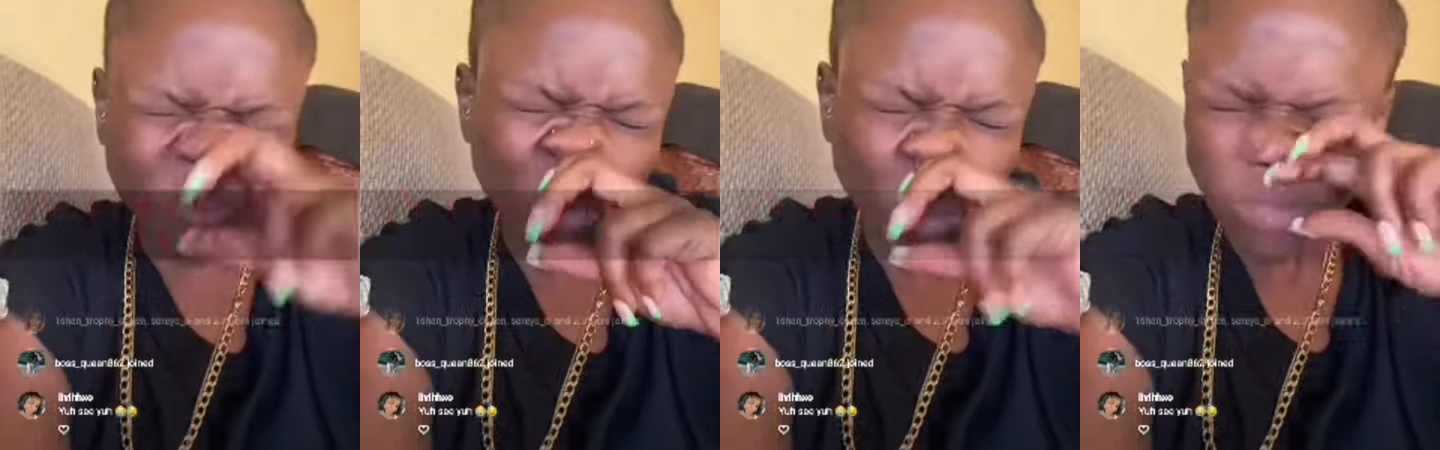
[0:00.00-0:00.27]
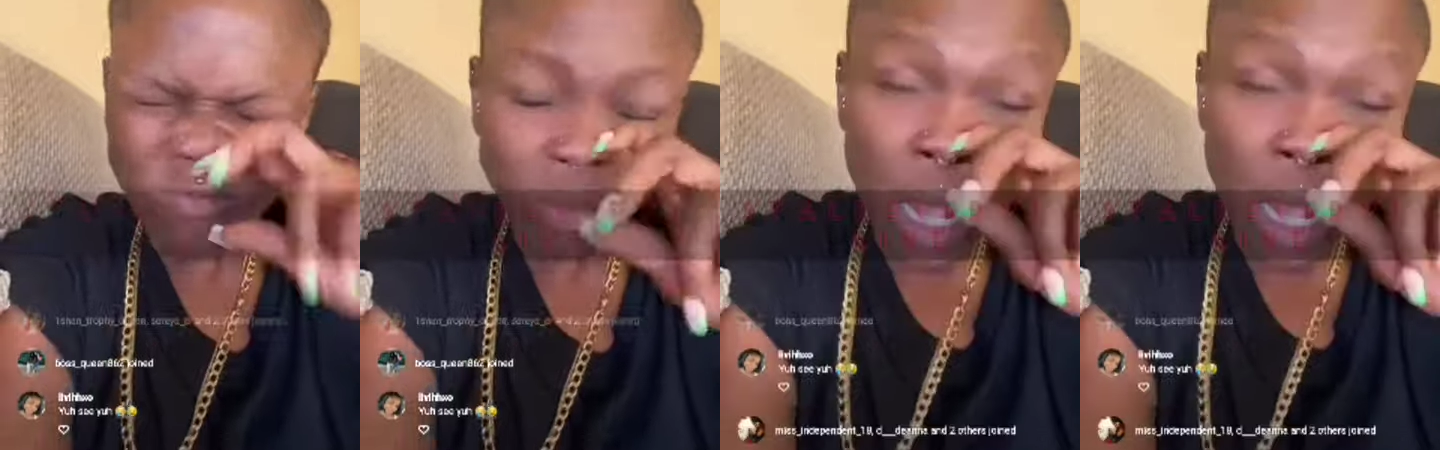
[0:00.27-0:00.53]

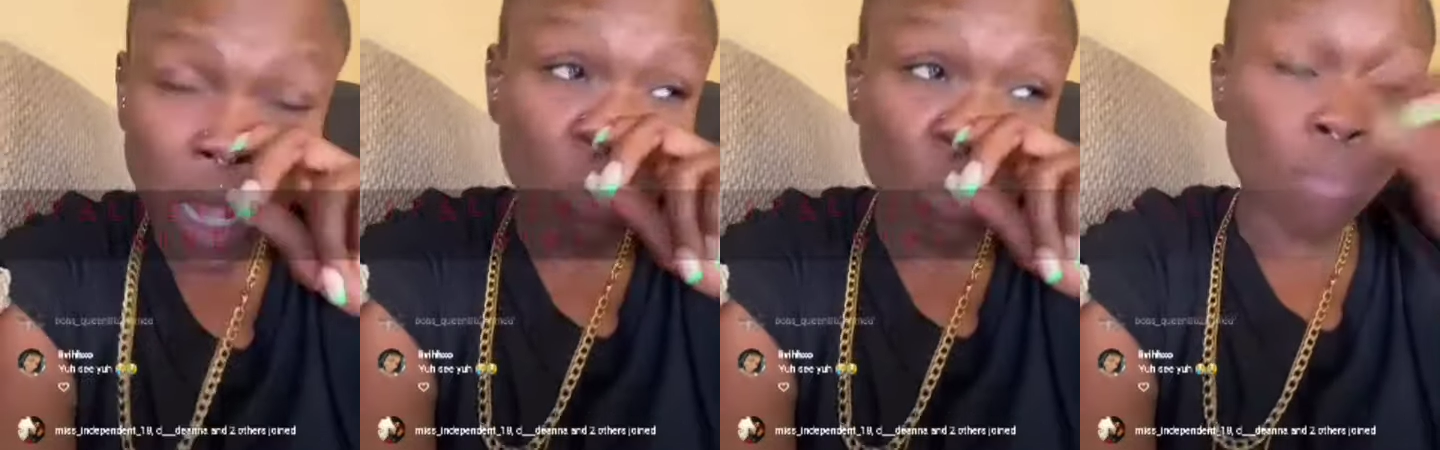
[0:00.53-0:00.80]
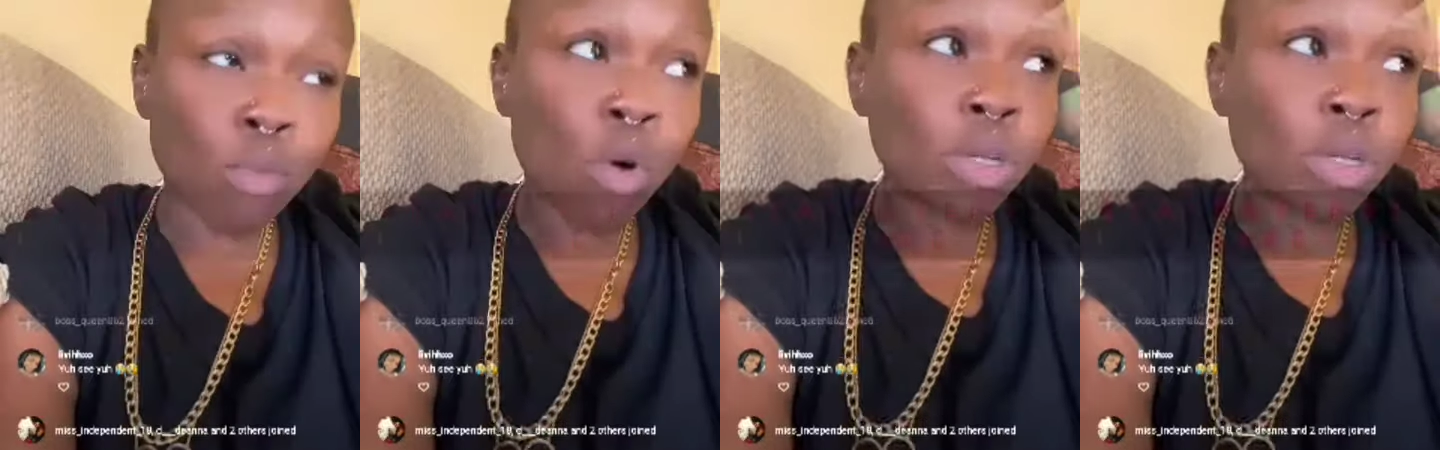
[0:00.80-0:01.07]
but mostly it's for
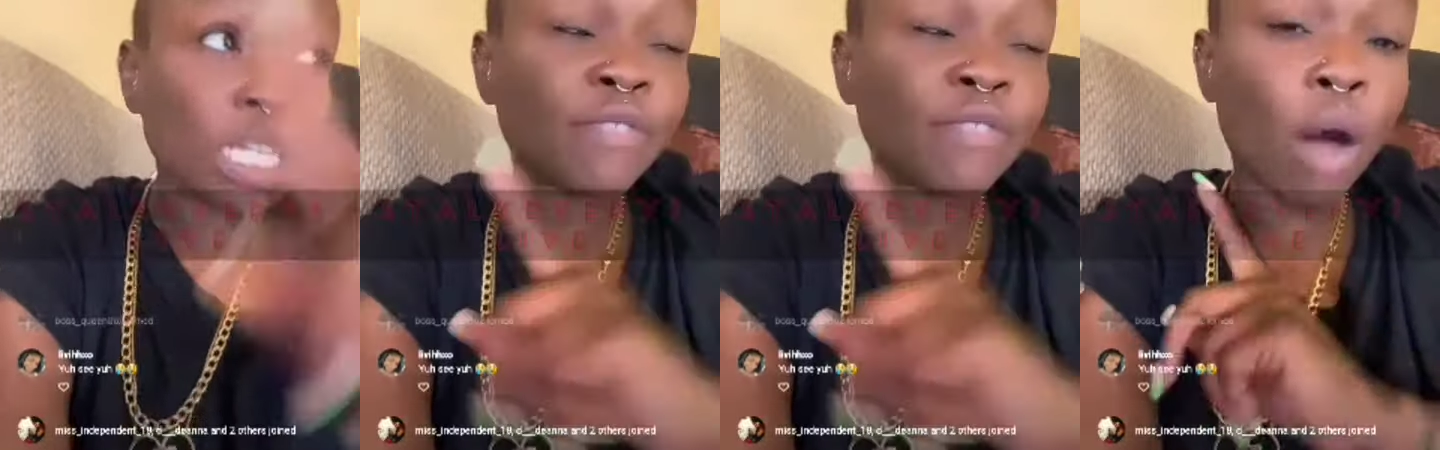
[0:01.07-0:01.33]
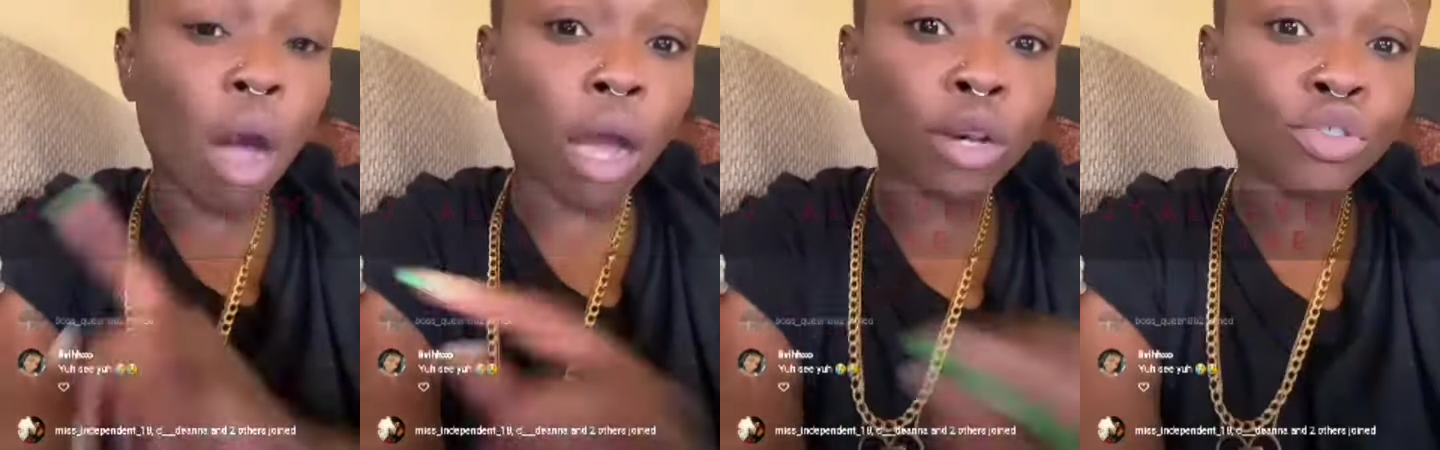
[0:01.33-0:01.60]

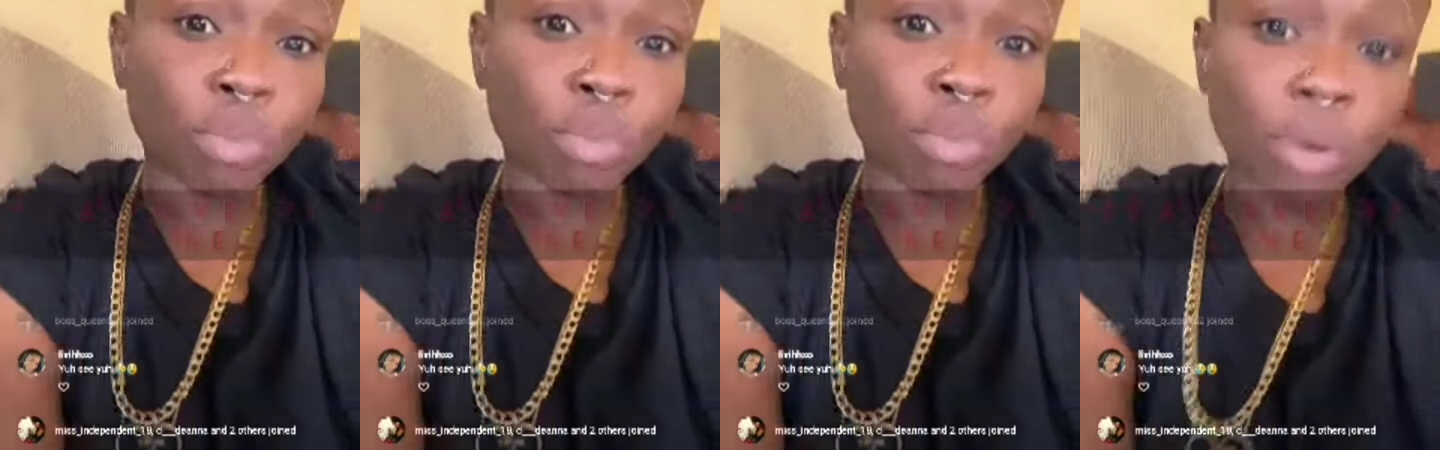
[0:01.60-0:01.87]
entrepreneurs.